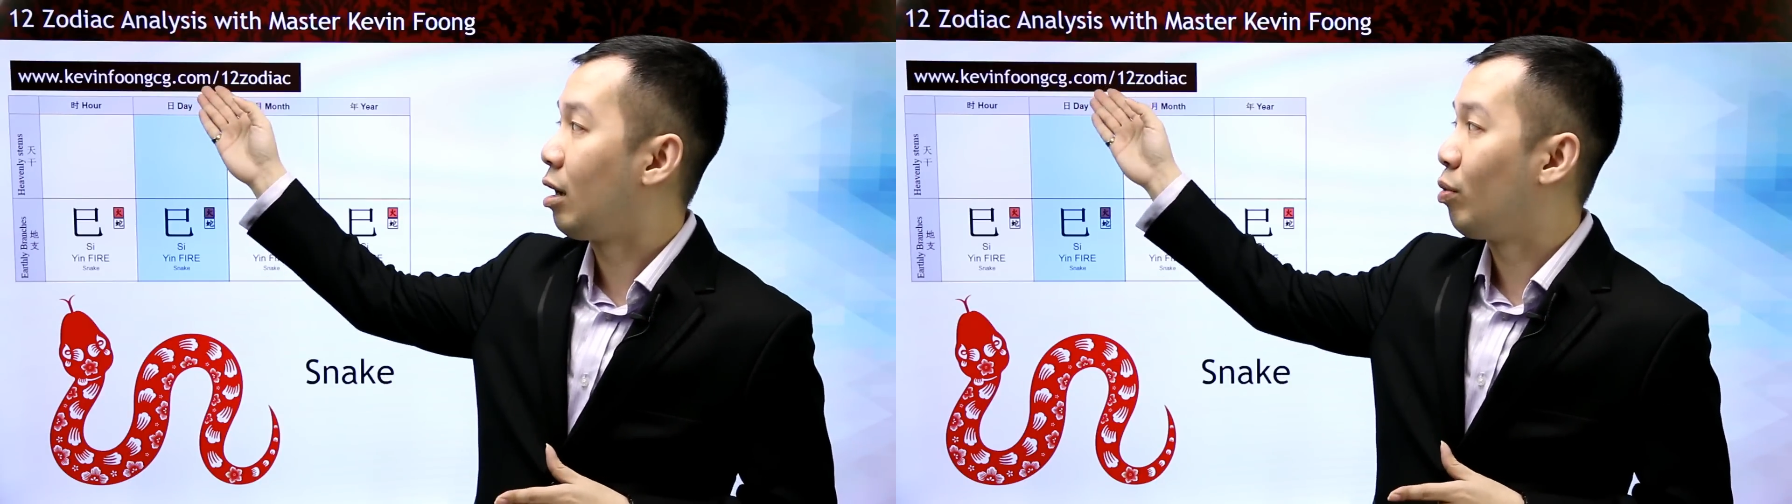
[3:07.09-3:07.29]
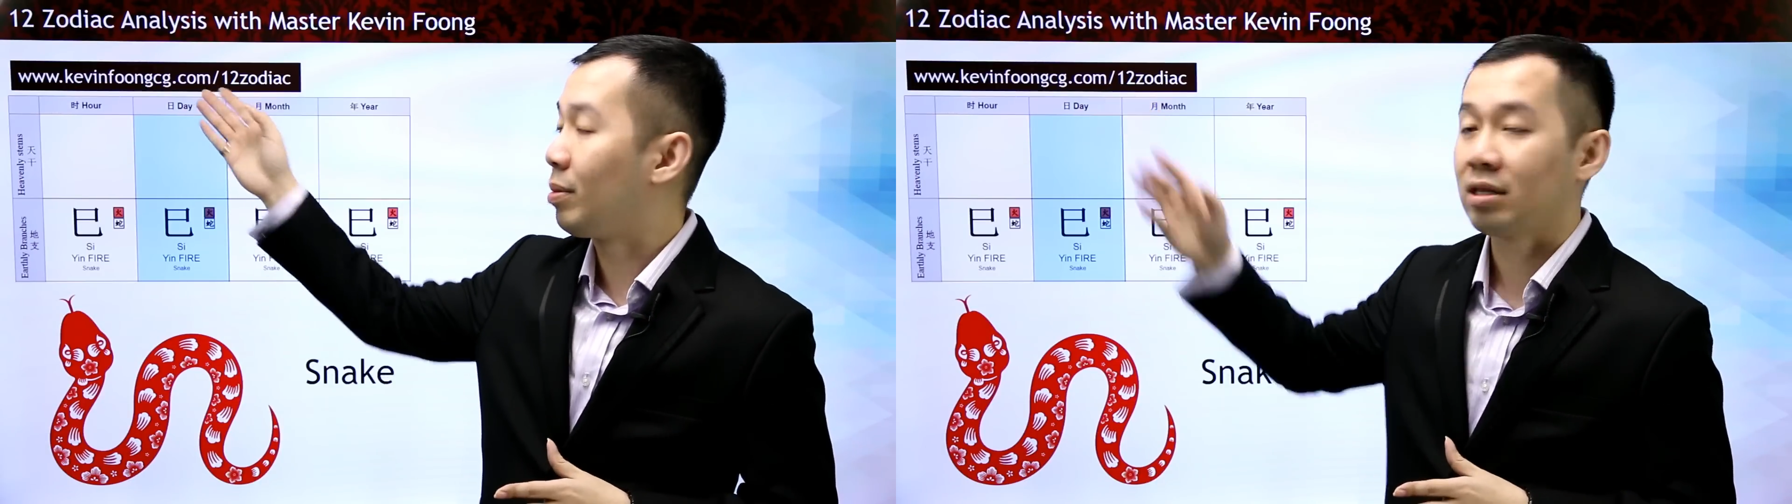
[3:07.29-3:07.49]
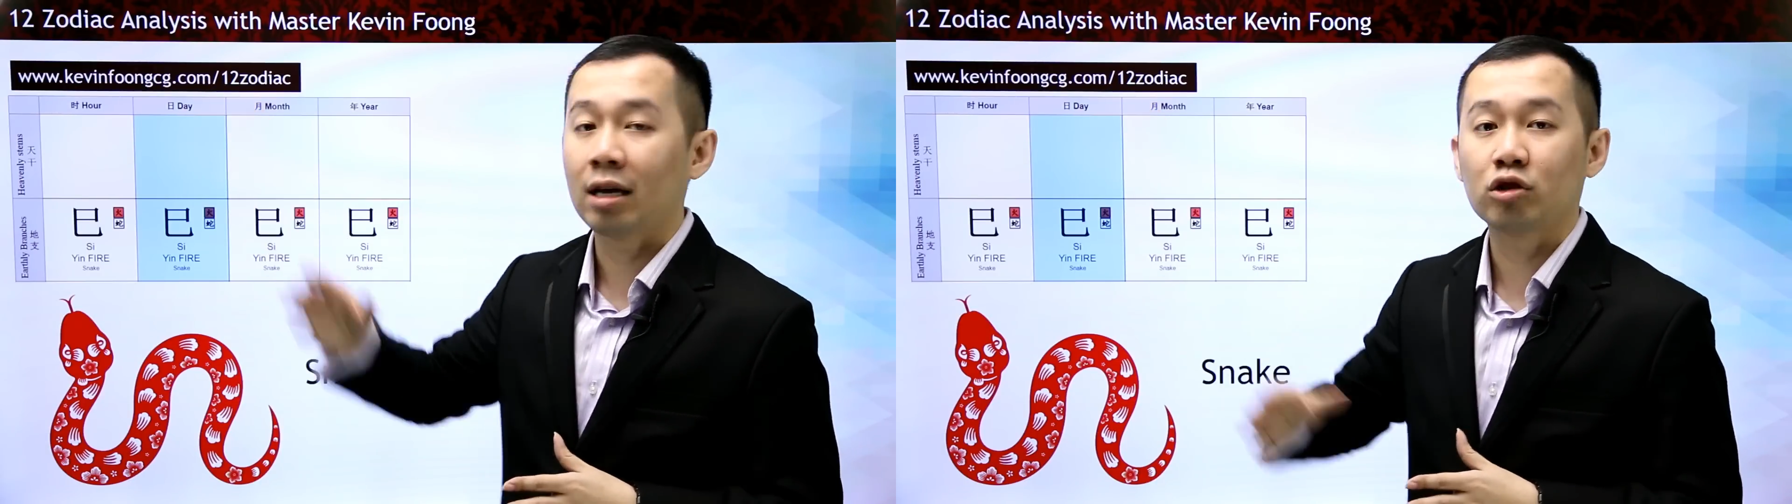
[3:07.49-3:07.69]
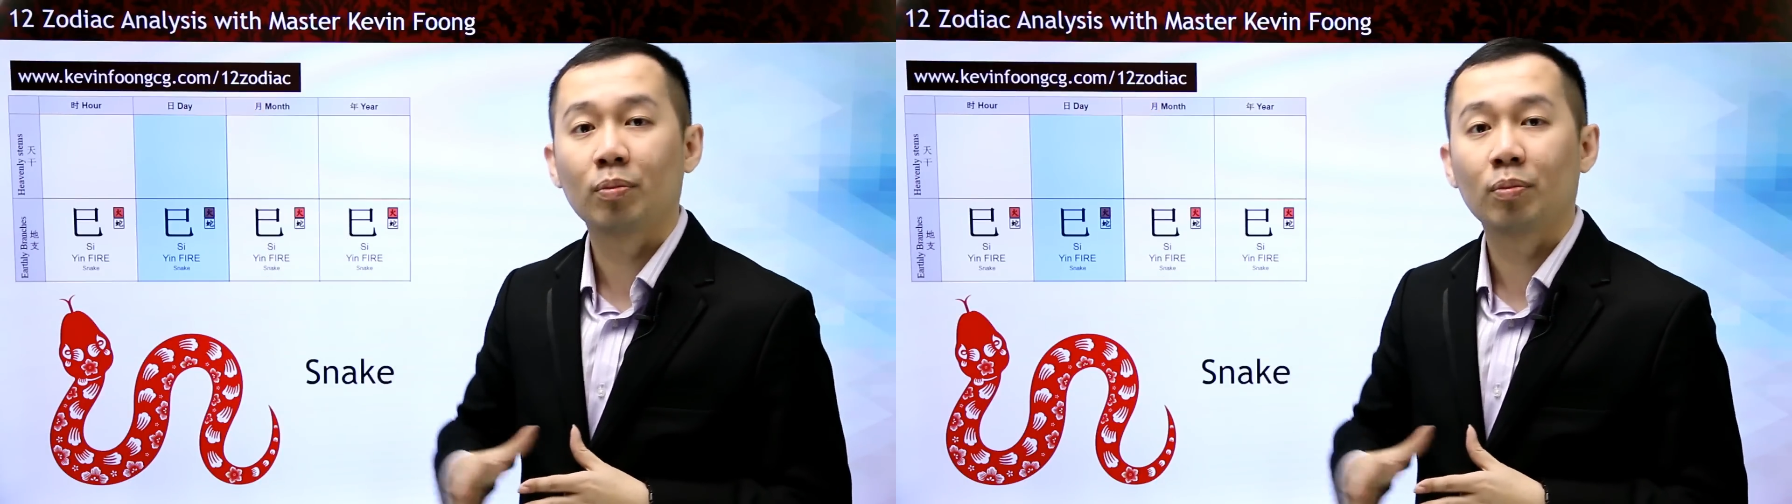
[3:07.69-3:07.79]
our website